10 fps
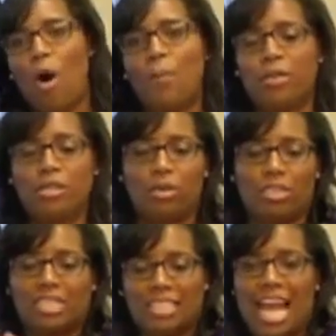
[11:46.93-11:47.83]
open the
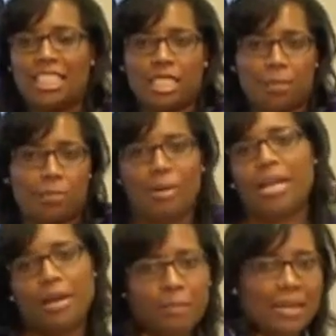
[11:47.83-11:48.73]
door, snatch him,
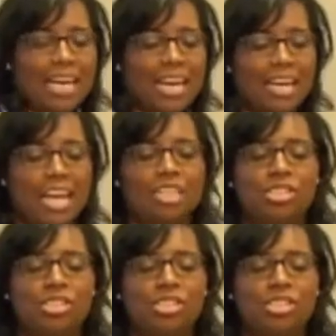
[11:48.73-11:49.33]
bring him in,